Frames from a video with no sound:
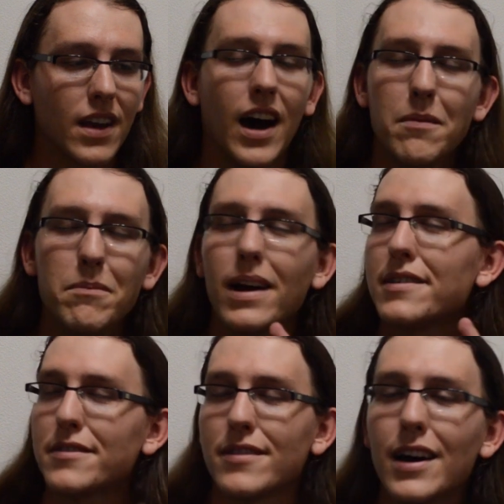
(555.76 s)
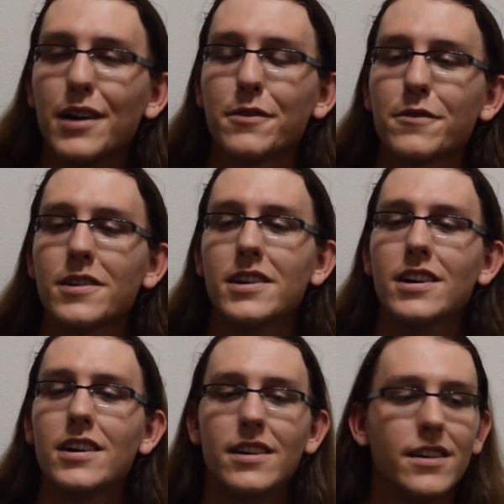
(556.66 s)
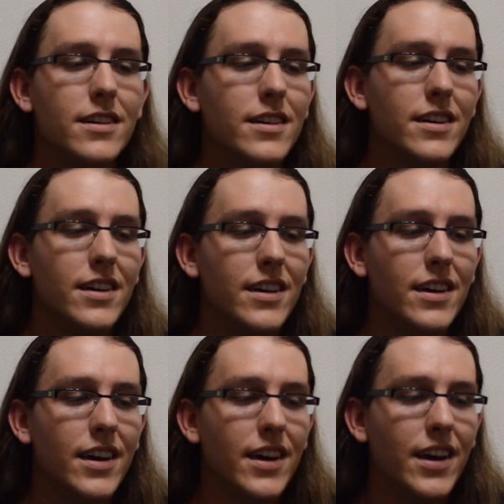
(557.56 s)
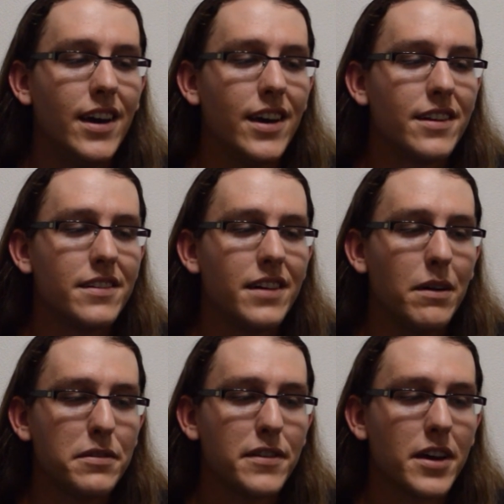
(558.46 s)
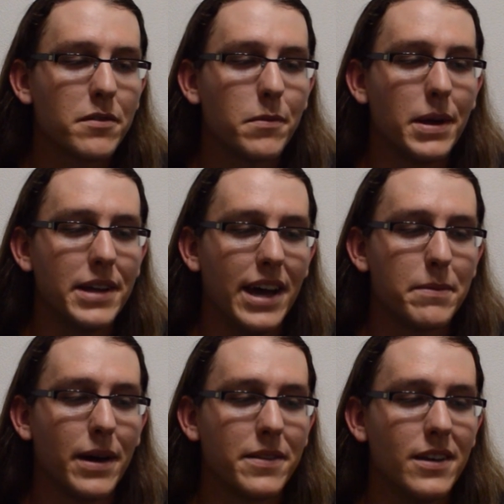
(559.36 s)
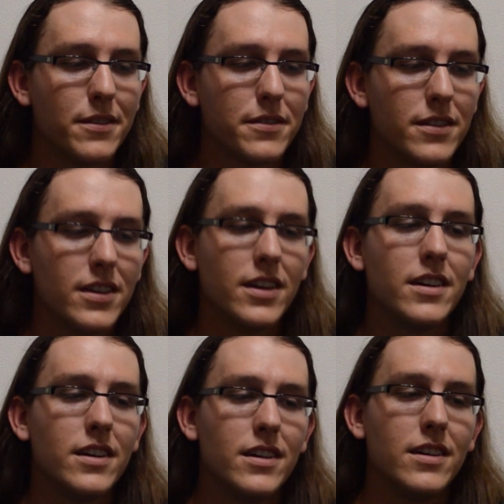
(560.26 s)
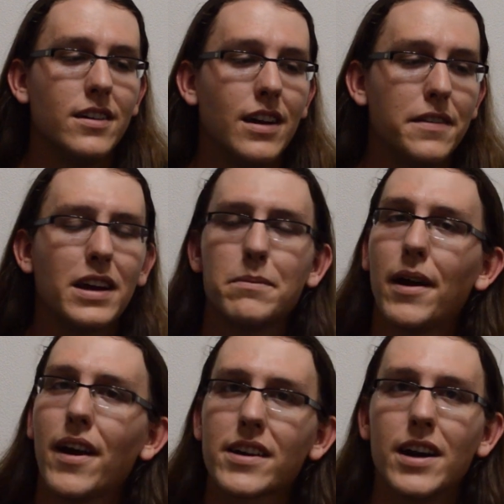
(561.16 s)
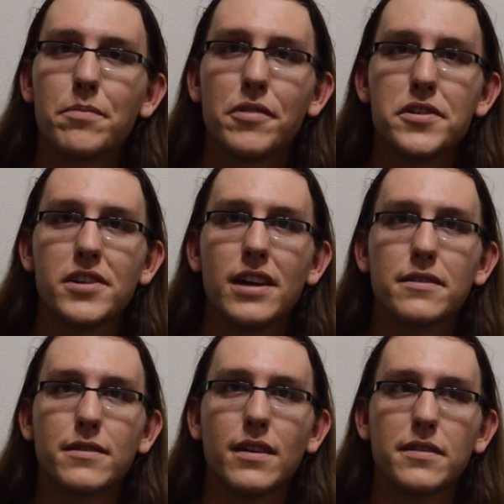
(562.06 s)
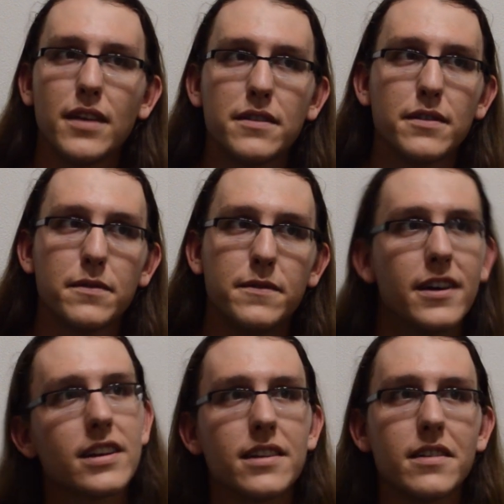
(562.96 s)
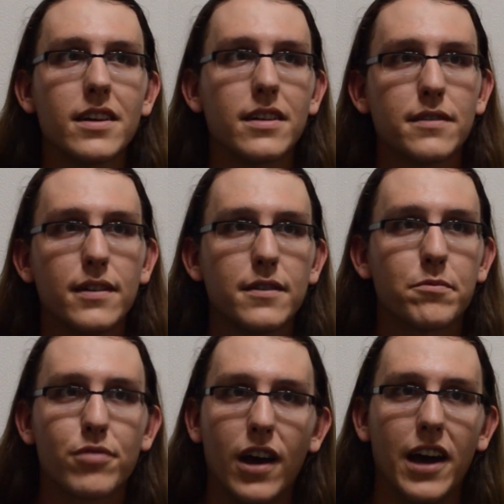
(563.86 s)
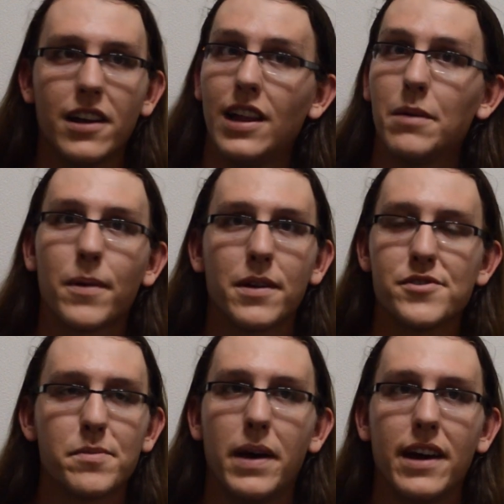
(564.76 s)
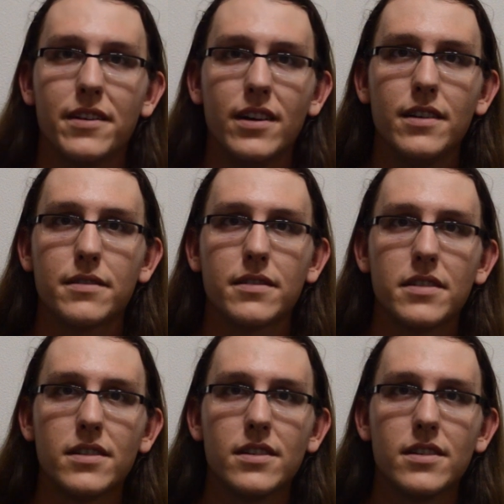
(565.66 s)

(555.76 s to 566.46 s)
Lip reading: I'm myself. And I was talking with my dad about this. I think America appreciates a sense of dignity and a sense of pride a lot more than Japan does.